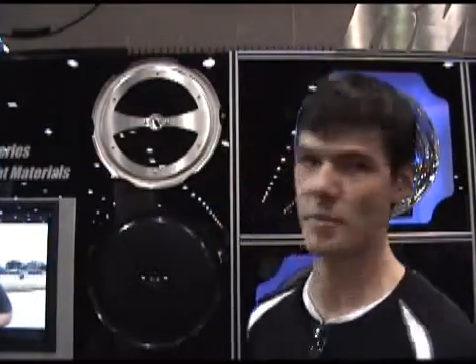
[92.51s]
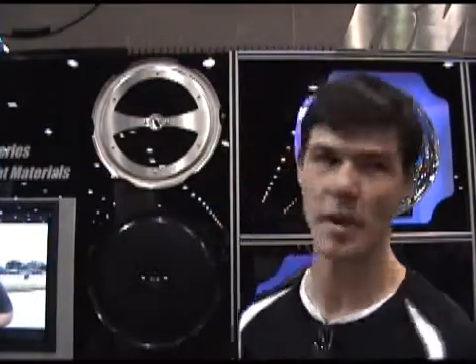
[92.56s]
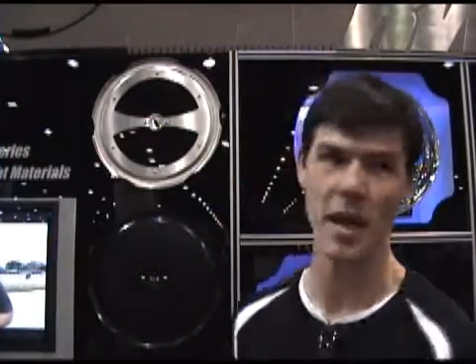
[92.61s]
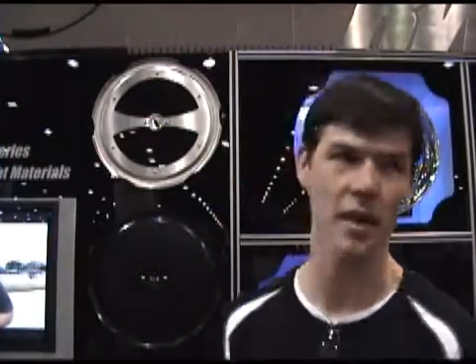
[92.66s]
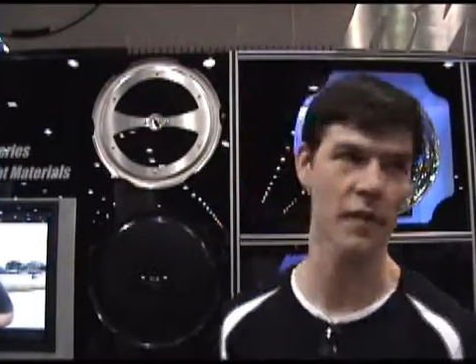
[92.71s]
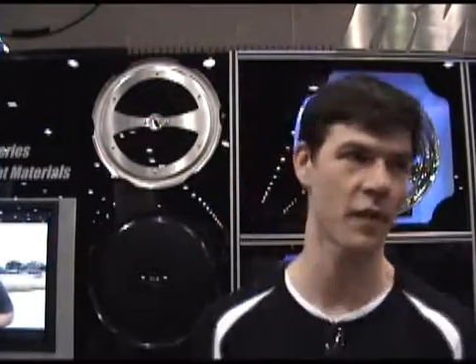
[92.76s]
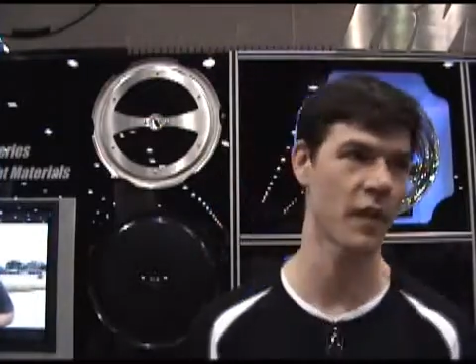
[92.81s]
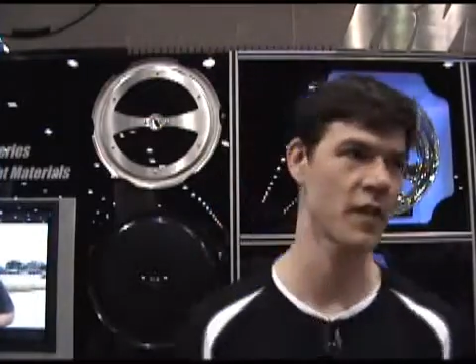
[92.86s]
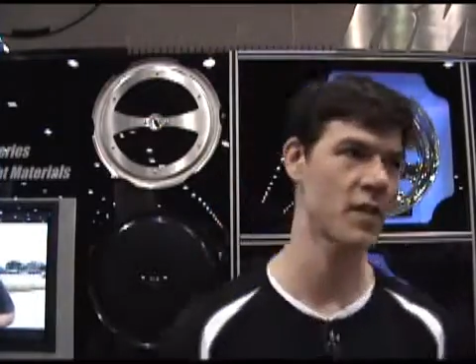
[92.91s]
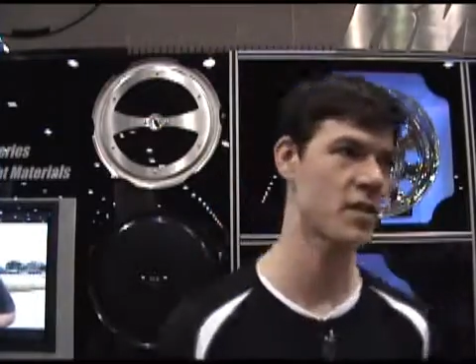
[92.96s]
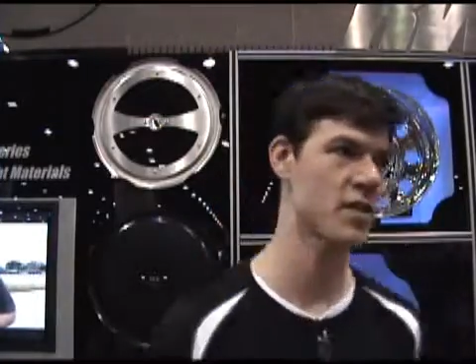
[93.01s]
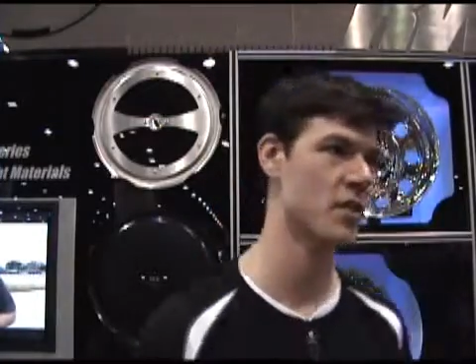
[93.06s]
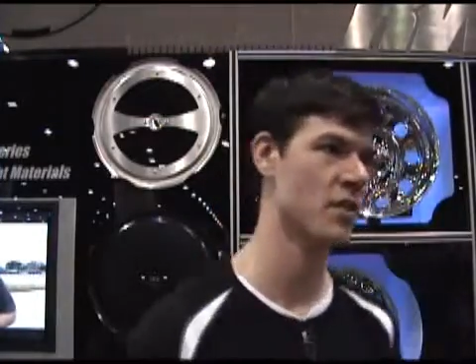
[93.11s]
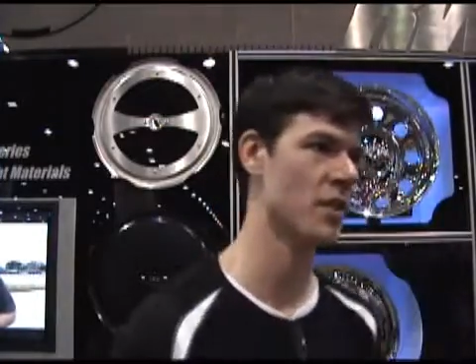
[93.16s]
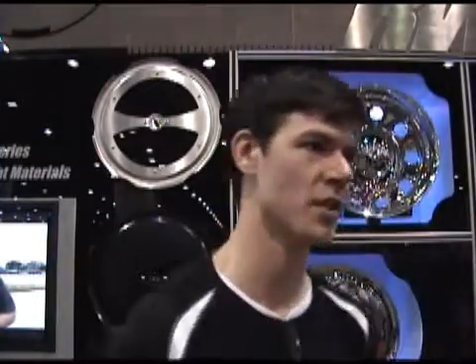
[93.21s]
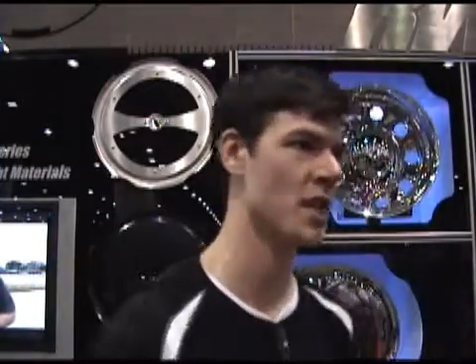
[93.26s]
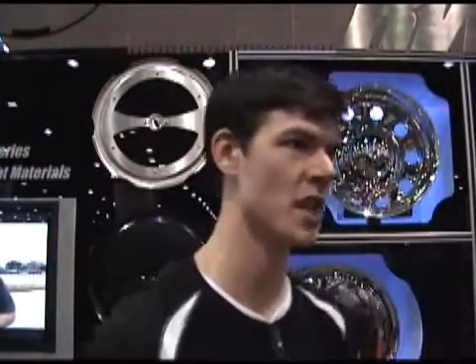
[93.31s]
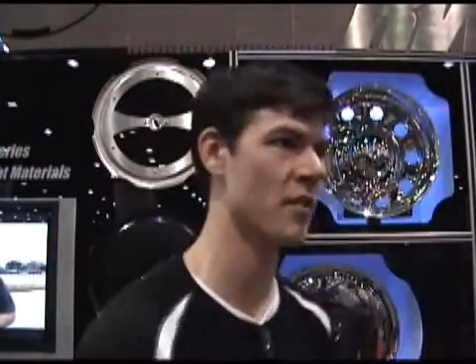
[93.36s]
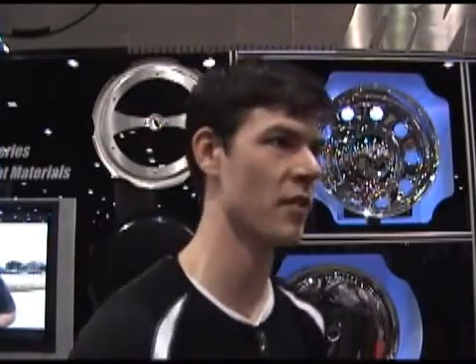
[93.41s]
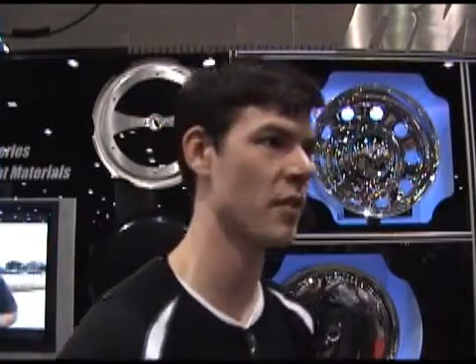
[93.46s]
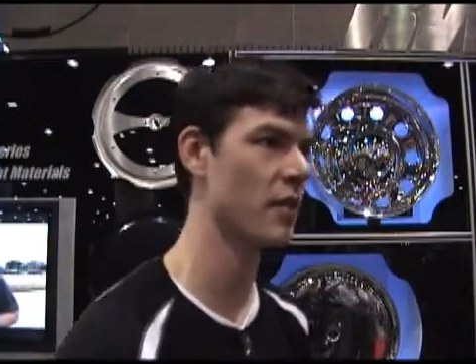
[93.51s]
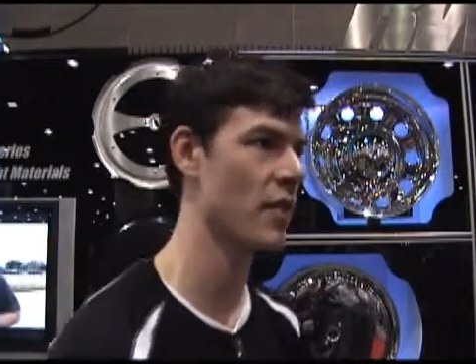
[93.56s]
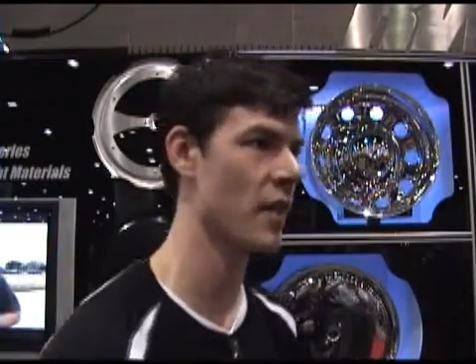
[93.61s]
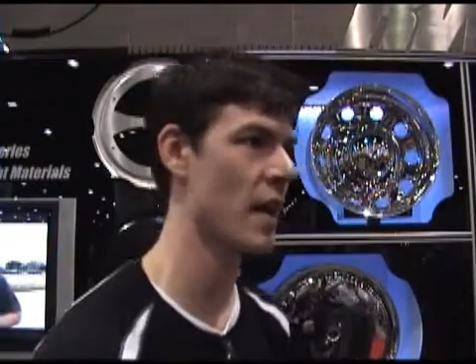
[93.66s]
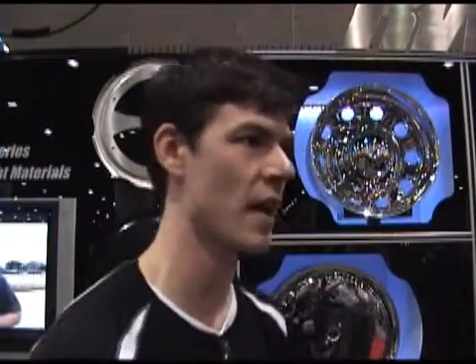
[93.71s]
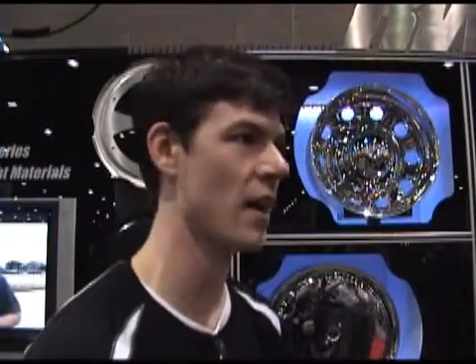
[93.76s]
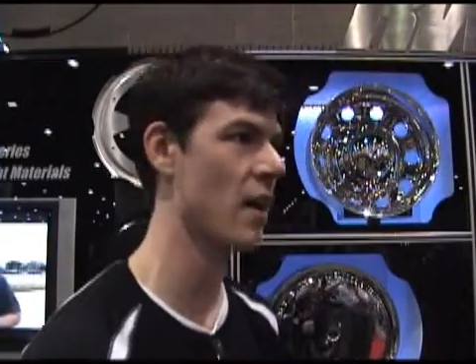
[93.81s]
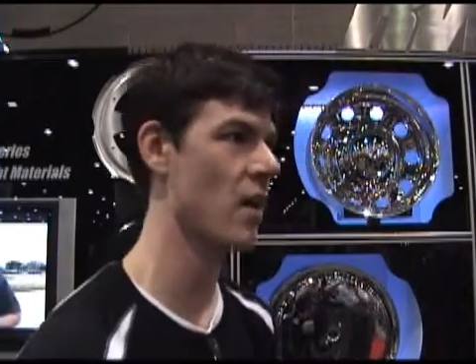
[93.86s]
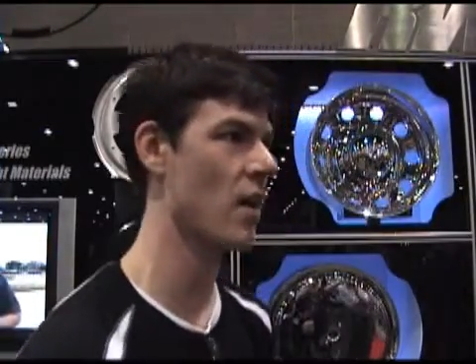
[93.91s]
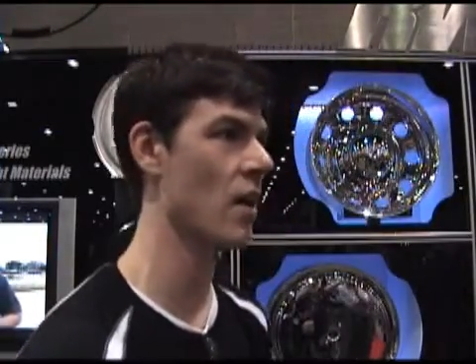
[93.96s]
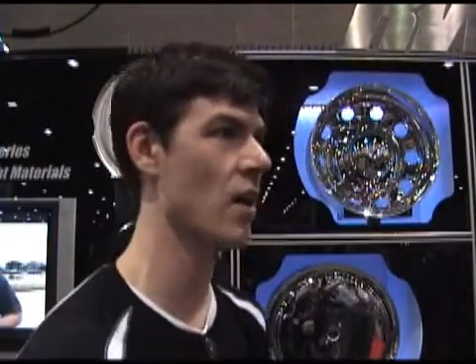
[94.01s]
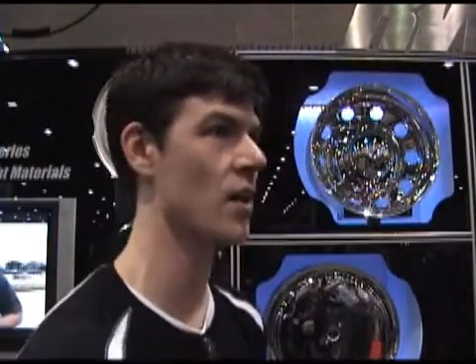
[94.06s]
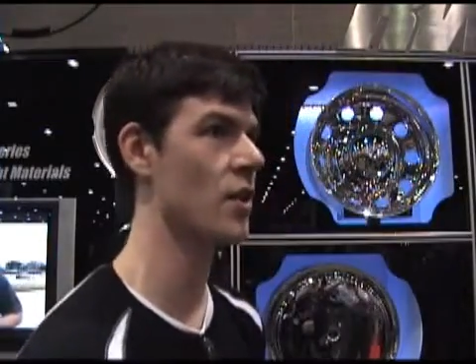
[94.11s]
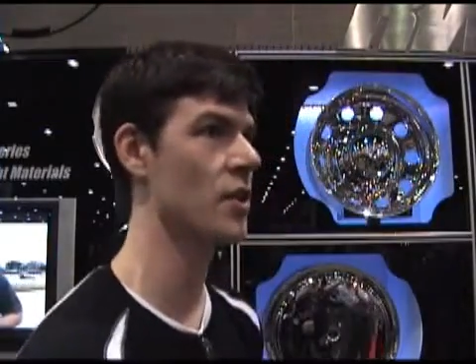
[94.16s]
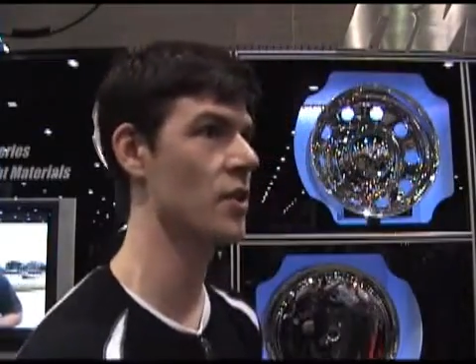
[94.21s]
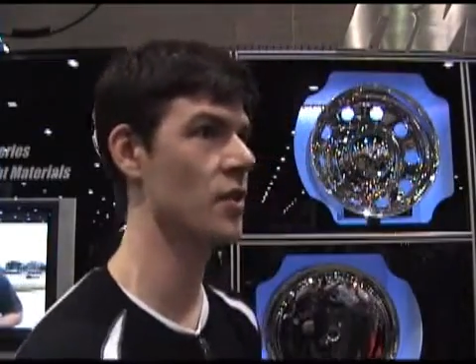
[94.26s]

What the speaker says: benefits to the cover that are